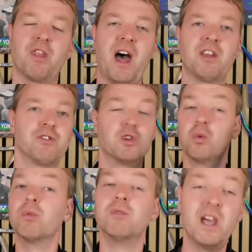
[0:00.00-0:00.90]
that
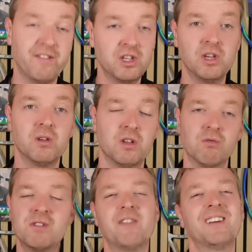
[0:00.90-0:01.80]
you will
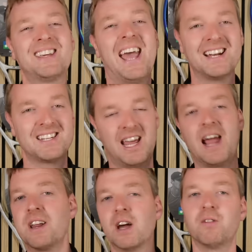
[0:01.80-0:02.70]
never get
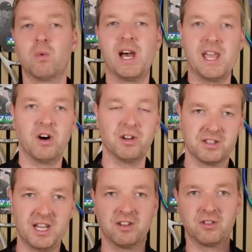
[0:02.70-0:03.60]
any other way on a
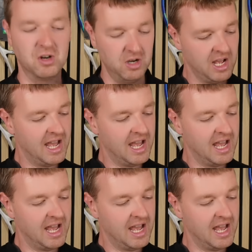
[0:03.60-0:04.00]
tennis court.